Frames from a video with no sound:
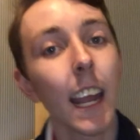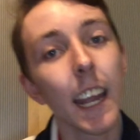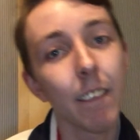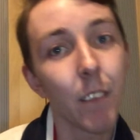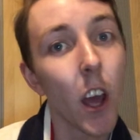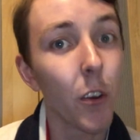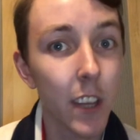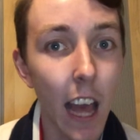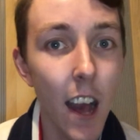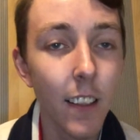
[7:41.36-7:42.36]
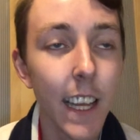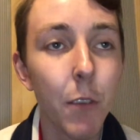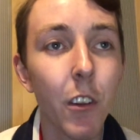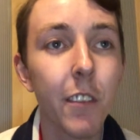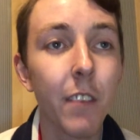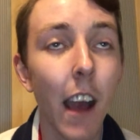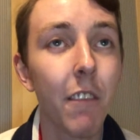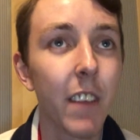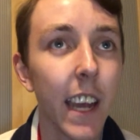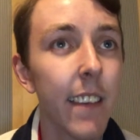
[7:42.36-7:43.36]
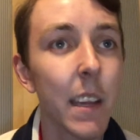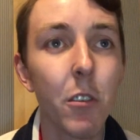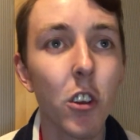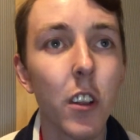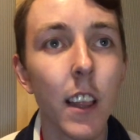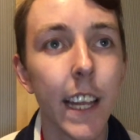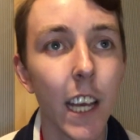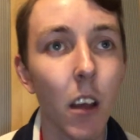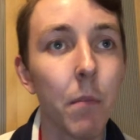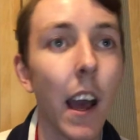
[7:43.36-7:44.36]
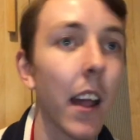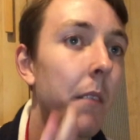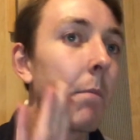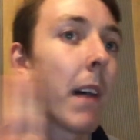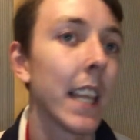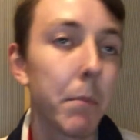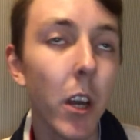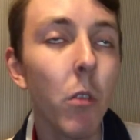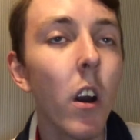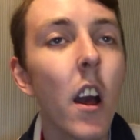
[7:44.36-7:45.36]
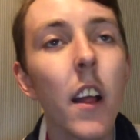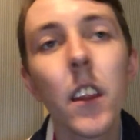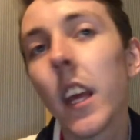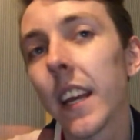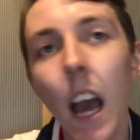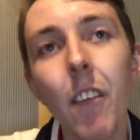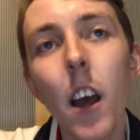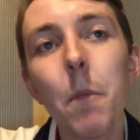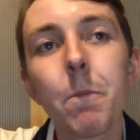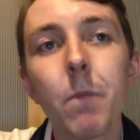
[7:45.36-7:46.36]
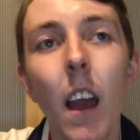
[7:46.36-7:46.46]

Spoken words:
In the hotel, it was at first, it was just Liam and Malibu together.